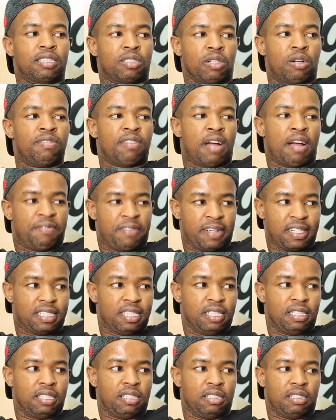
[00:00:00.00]
it's
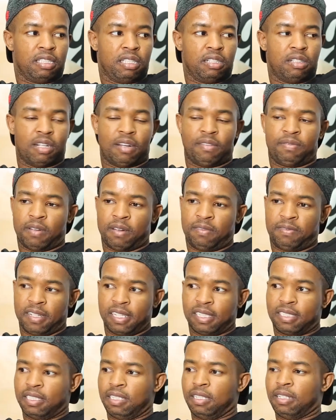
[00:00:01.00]
affecting
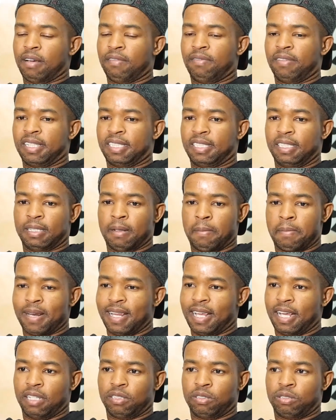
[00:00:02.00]
the
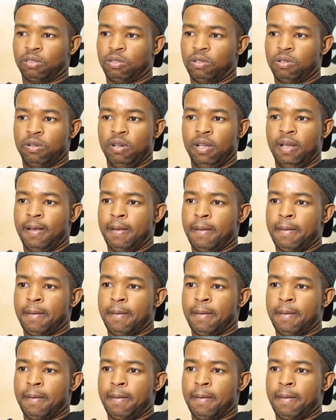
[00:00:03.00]
players. So